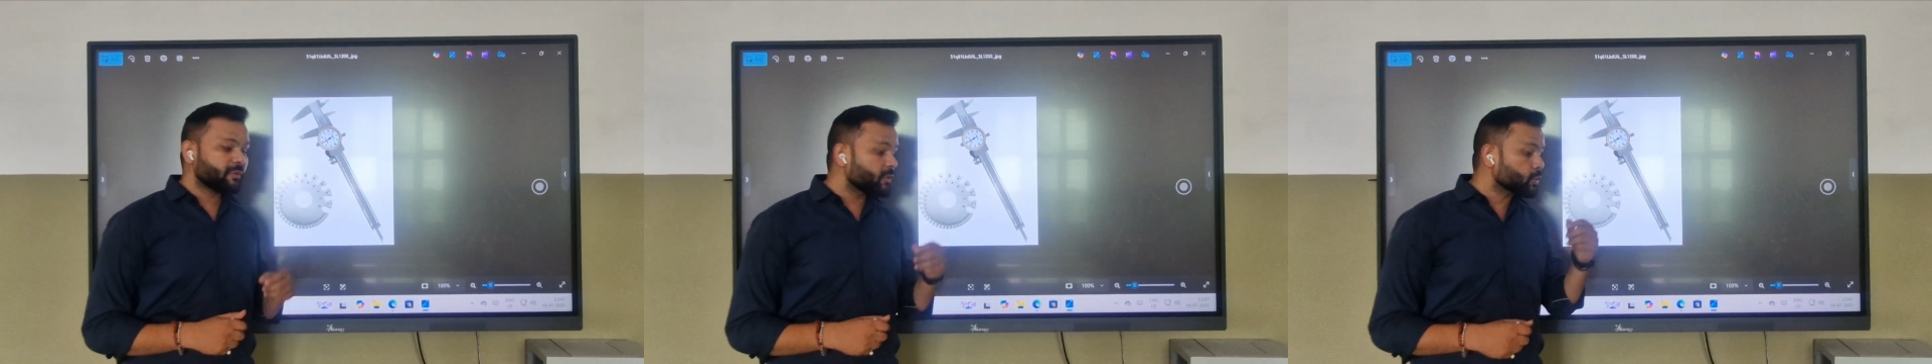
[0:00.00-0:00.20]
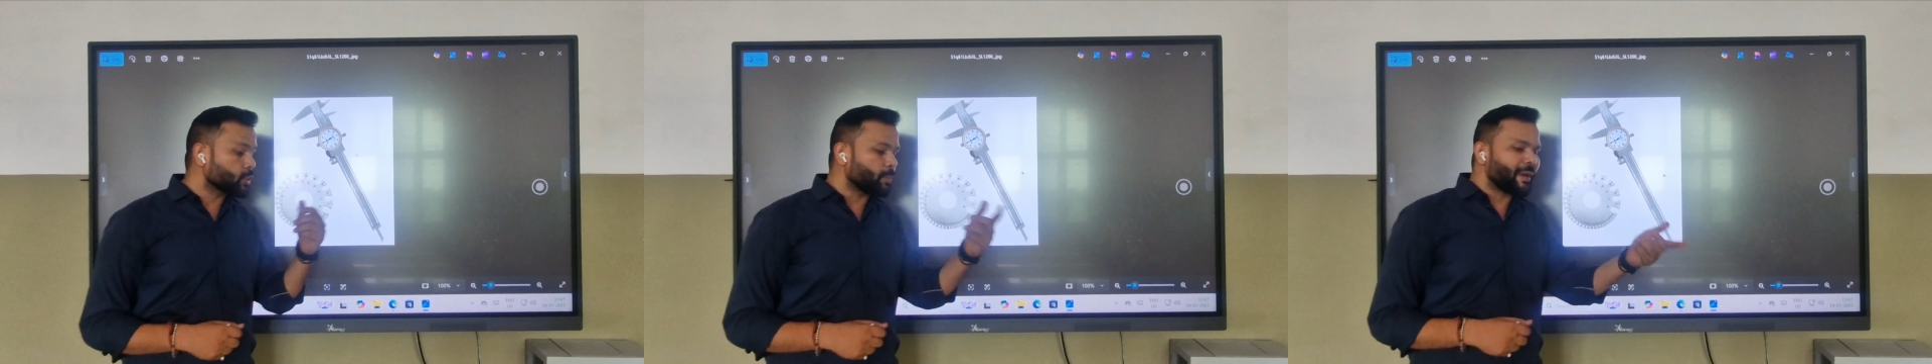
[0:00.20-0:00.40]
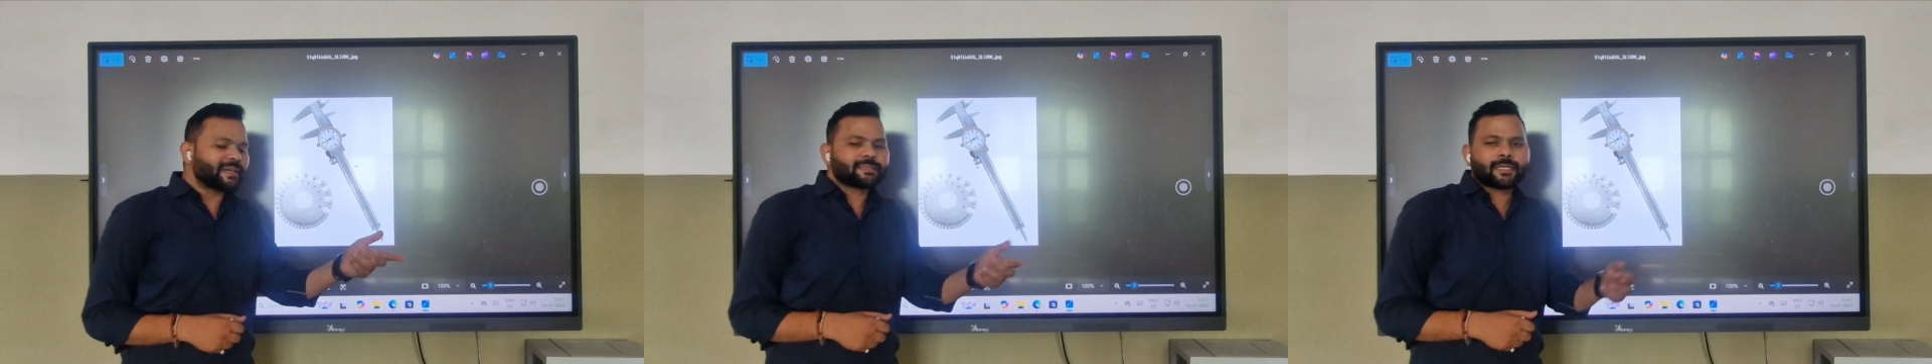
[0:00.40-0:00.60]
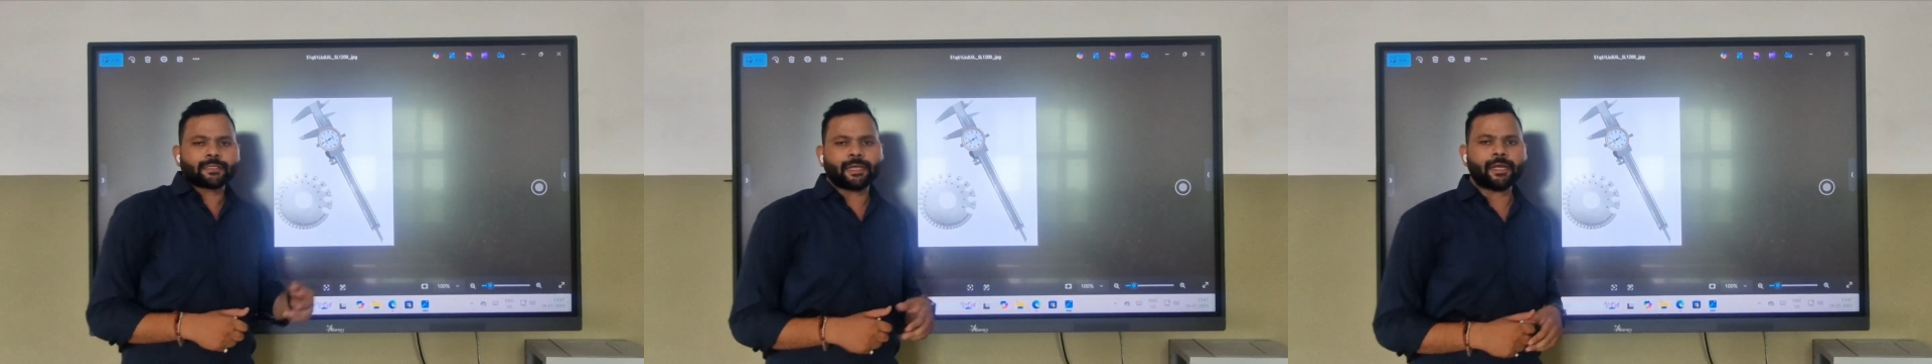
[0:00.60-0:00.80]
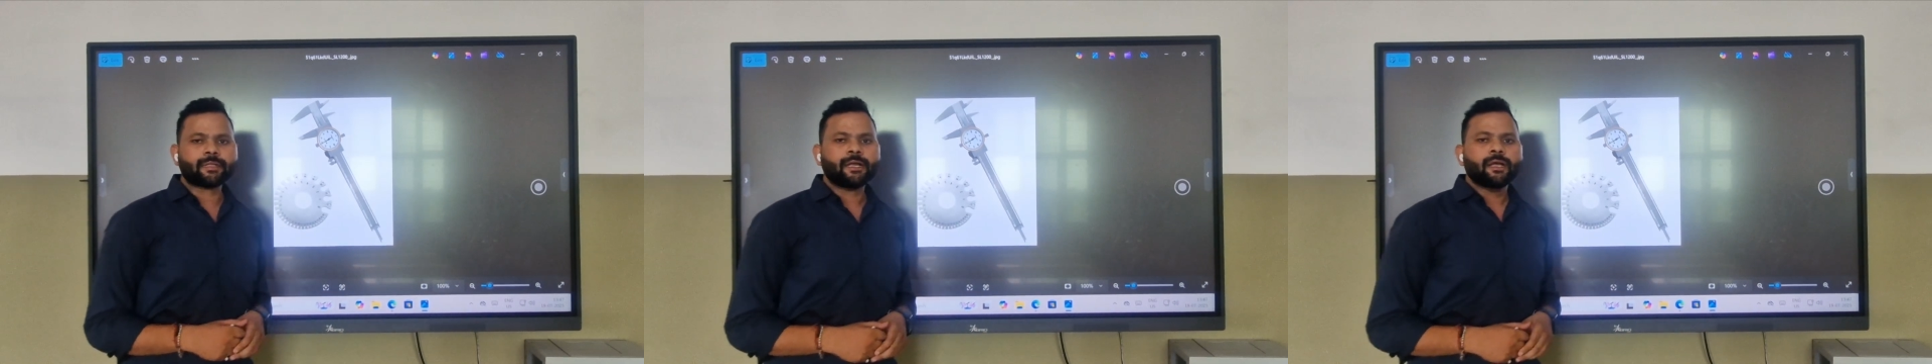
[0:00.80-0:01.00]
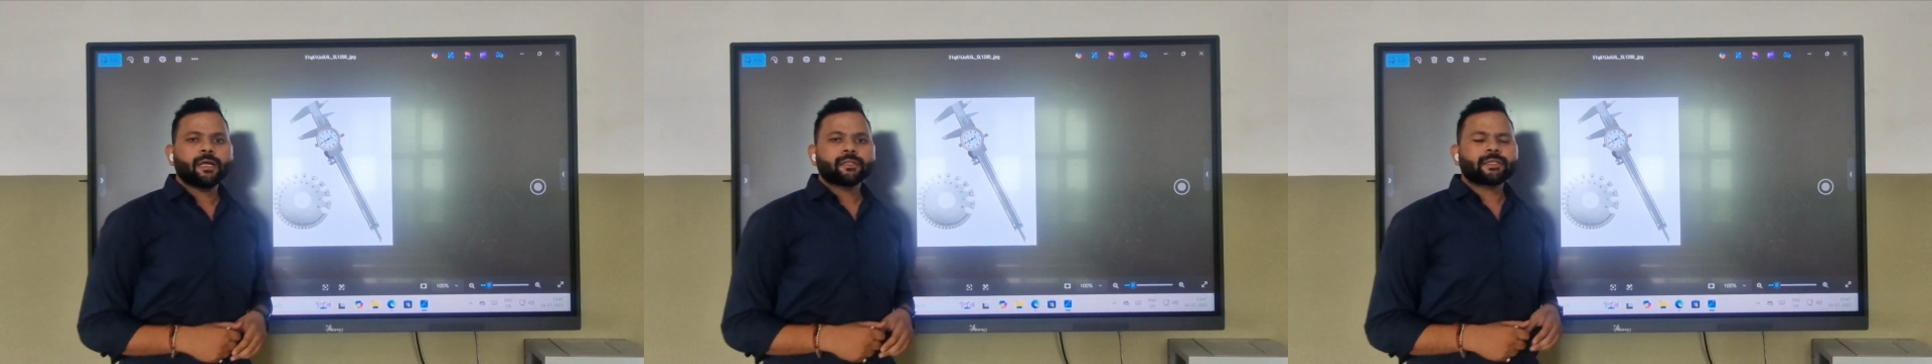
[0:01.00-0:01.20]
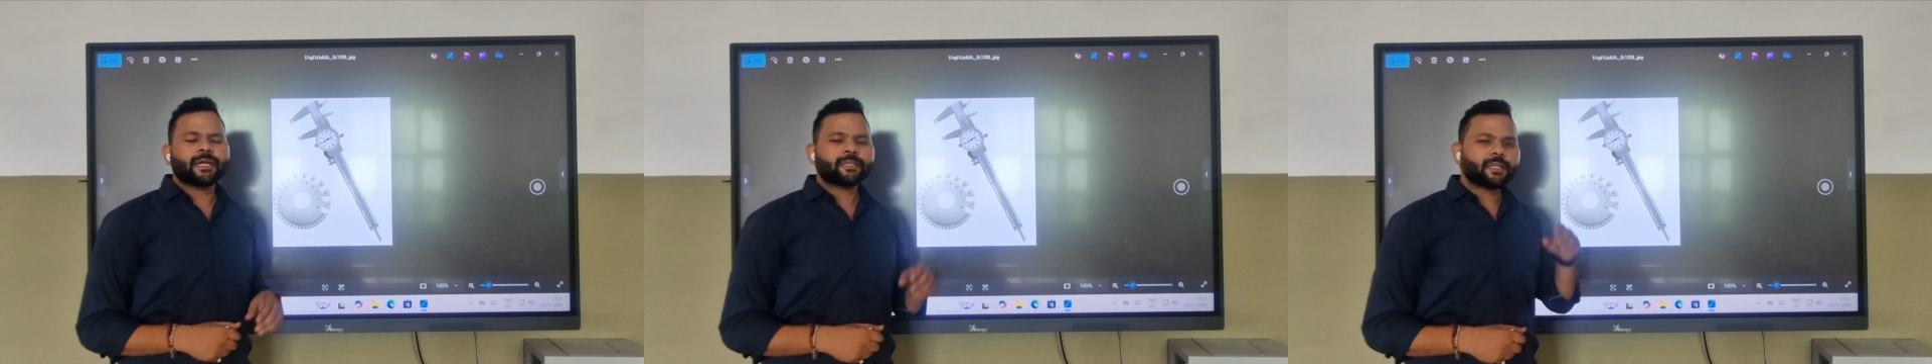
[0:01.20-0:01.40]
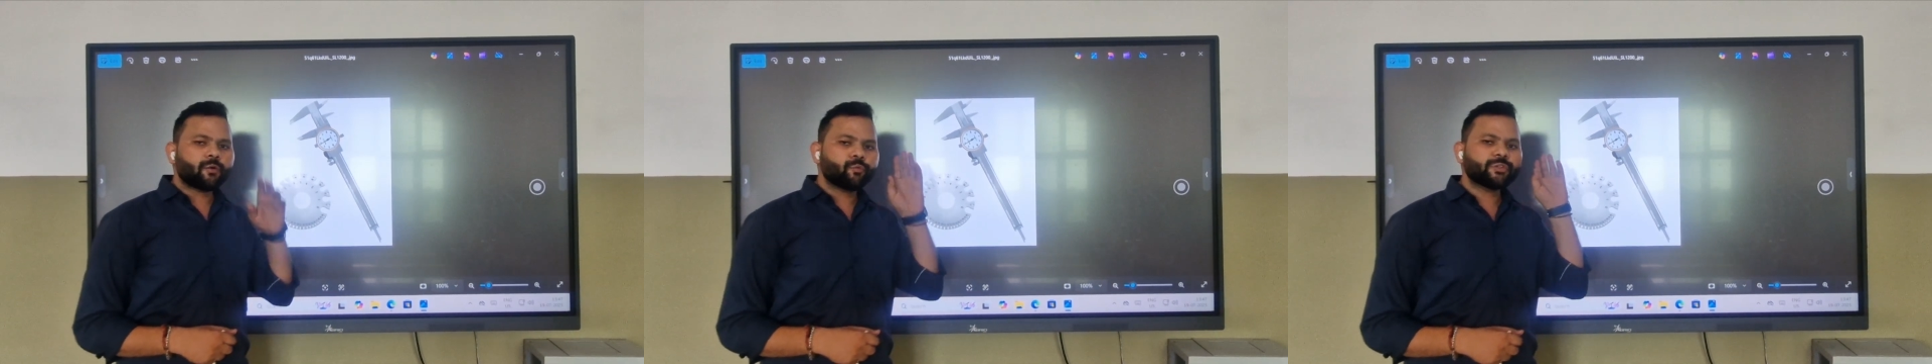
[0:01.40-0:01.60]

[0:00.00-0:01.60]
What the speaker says: we want to measure that, then the